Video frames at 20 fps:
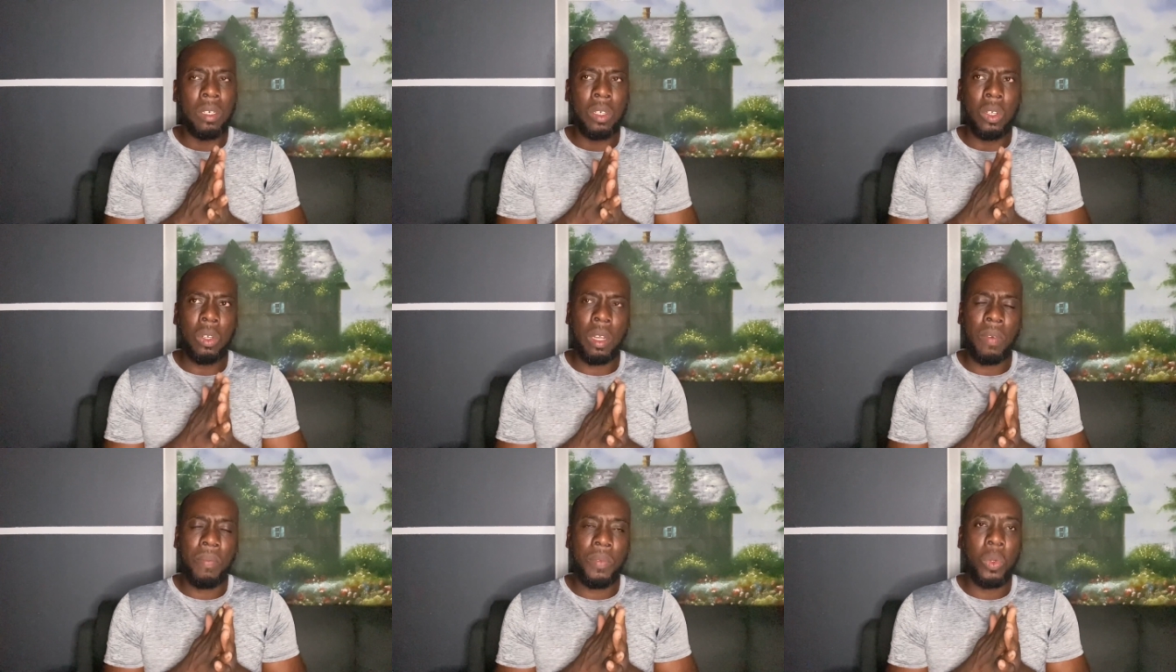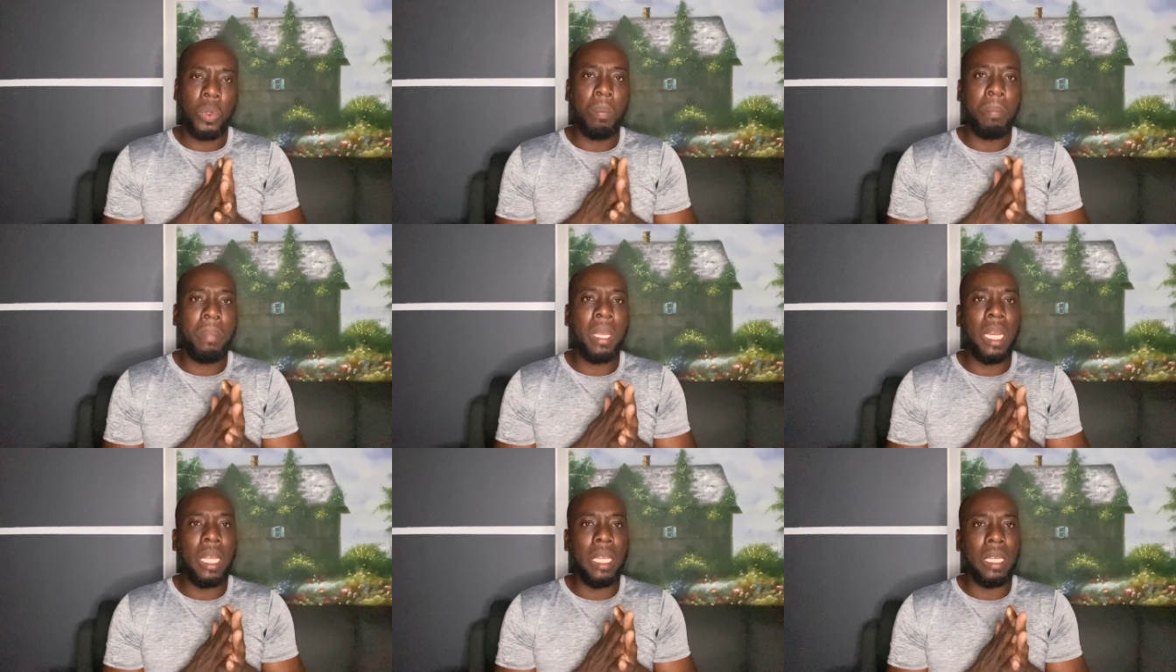a few
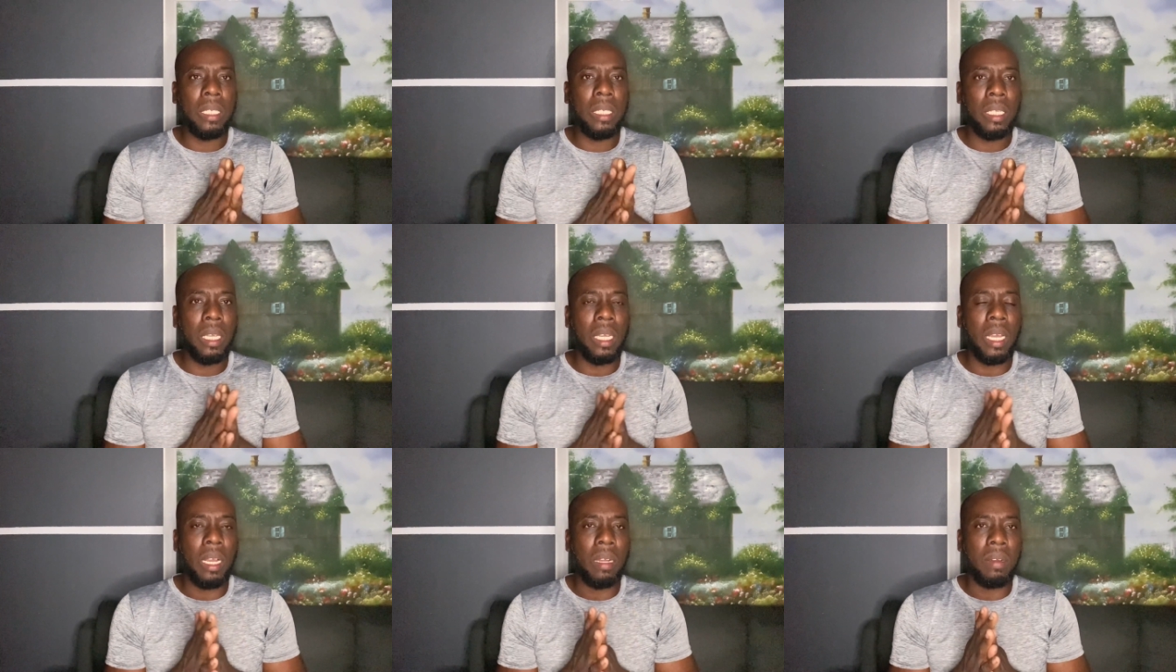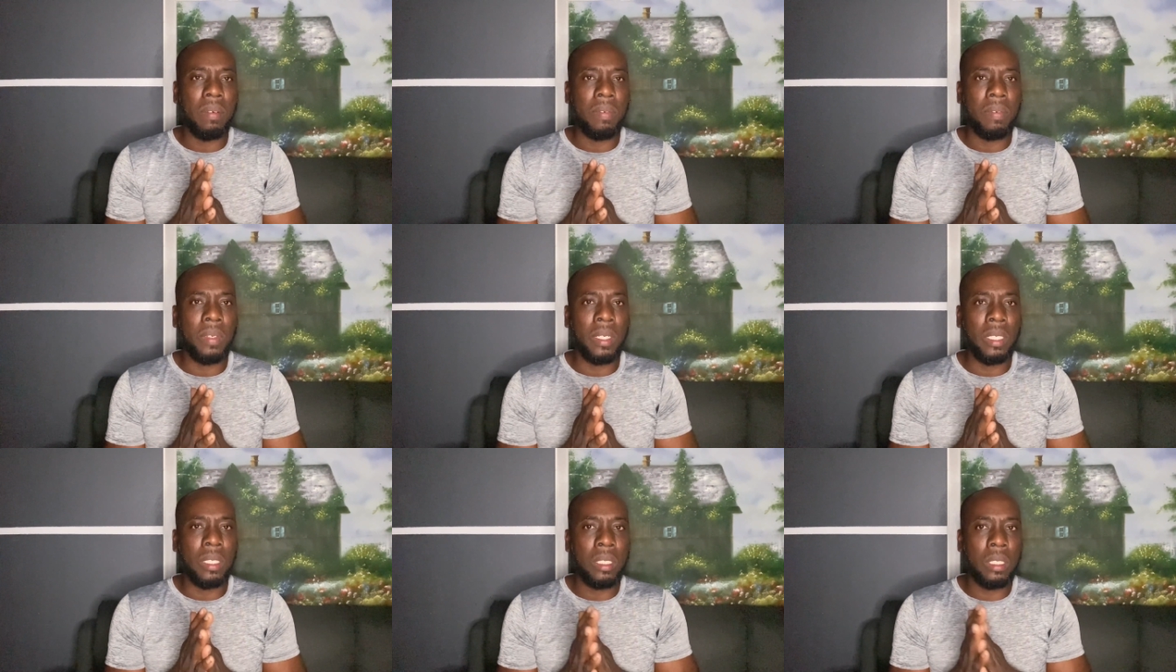billion they have
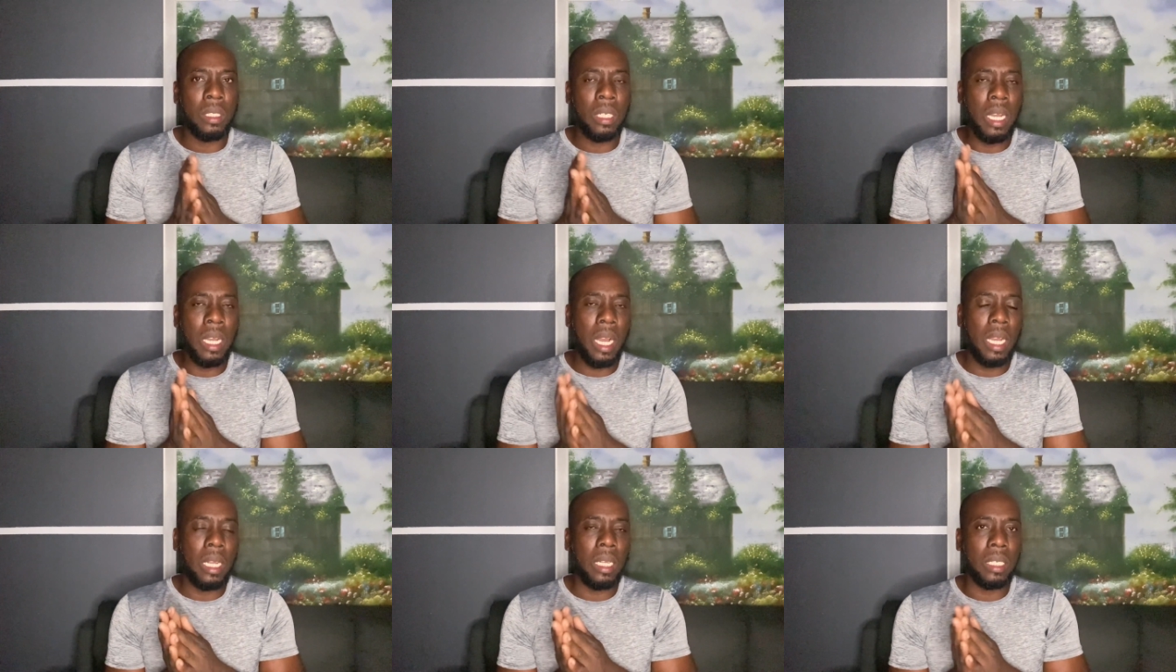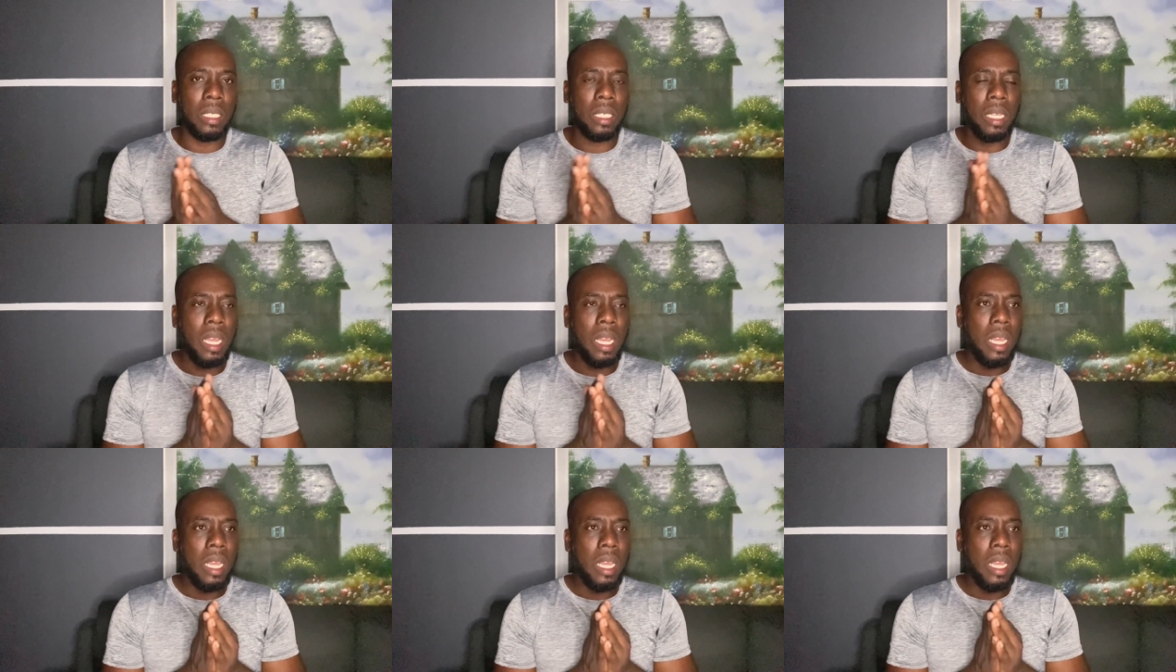in Ghana,